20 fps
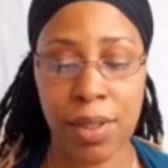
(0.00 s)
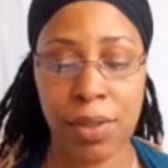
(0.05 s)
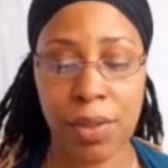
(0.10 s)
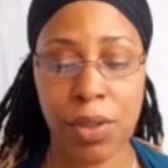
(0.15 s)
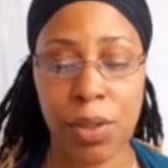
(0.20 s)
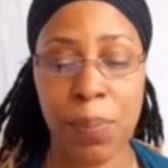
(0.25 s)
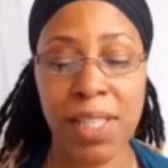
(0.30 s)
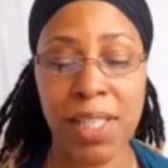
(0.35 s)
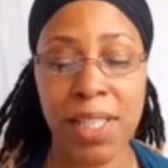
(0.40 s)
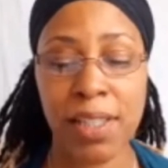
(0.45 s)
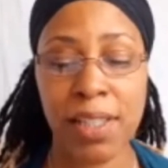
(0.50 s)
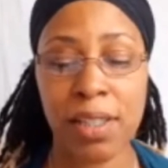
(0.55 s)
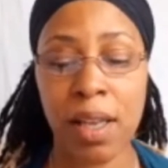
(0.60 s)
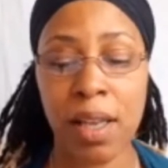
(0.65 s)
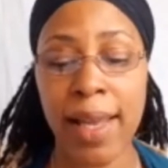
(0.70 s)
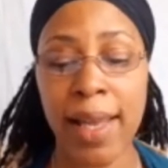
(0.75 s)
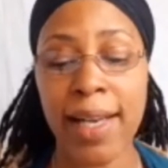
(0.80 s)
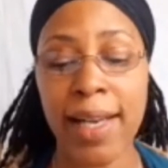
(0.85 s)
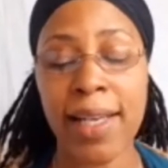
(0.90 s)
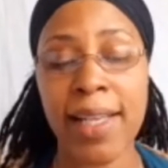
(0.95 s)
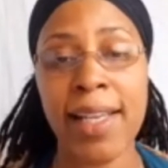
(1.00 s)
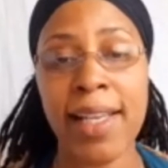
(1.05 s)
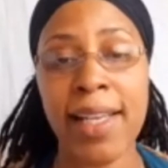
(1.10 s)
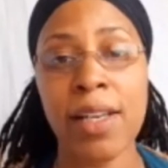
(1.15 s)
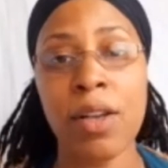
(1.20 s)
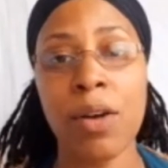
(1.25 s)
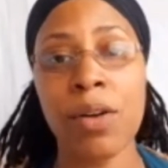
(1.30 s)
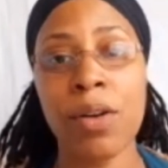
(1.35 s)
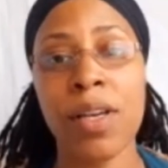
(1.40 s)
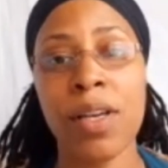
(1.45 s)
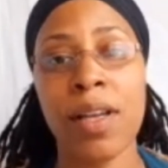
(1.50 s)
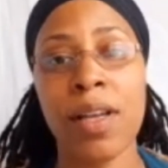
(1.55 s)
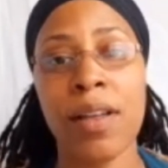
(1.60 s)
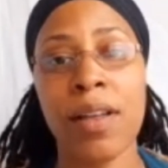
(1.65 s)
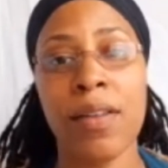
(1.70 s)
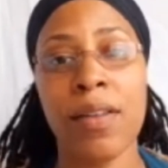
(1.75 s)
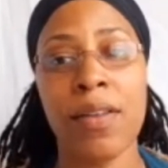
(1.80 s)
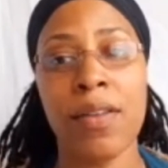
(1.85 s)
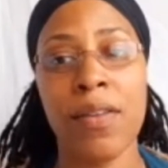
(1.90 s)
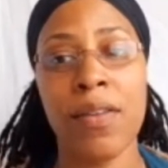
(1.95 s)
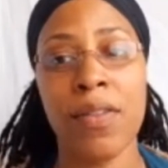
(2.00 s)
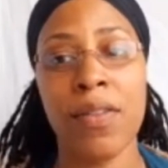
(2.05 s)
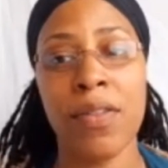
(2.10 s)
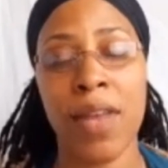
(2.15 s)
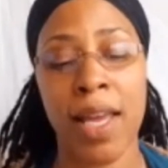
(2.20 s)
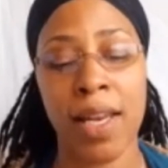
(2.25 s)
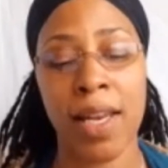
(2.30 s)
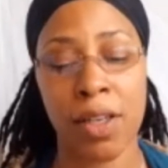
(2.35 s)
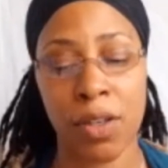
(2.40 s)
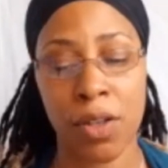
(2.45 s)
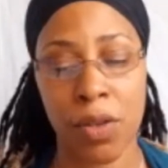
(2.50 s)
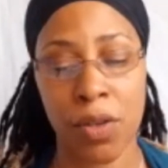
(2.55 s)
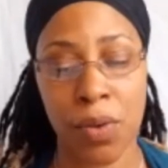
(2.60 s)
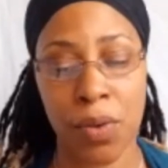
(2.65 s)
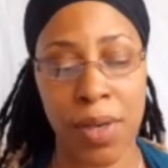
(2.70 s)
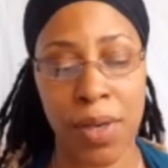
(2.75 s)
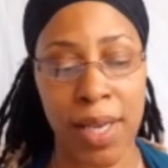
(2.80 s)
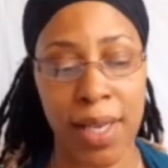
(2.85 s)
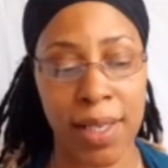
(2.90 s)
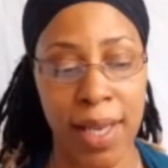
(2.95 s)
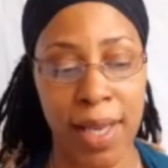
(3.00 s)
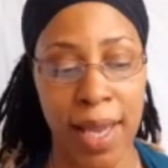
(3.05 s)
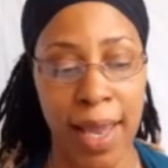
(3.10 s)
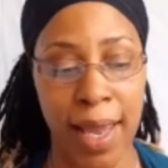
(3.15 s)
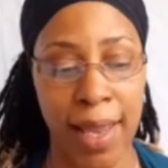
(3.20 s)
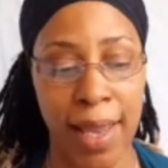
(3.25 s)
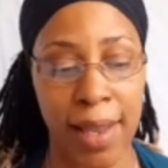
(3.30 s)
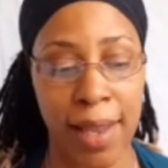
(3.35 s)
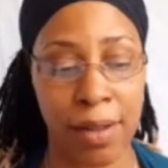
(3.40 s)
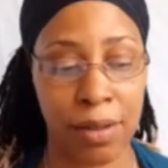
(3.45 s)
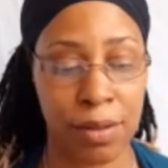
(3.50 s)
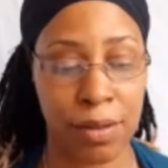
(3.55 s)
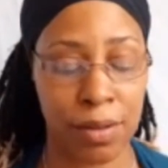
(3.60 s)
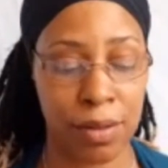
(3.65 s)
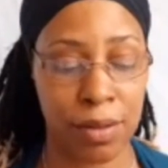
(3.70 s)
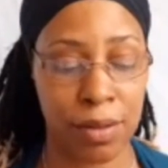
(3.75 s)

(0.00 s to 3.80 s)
to be slightly longer than your inhale.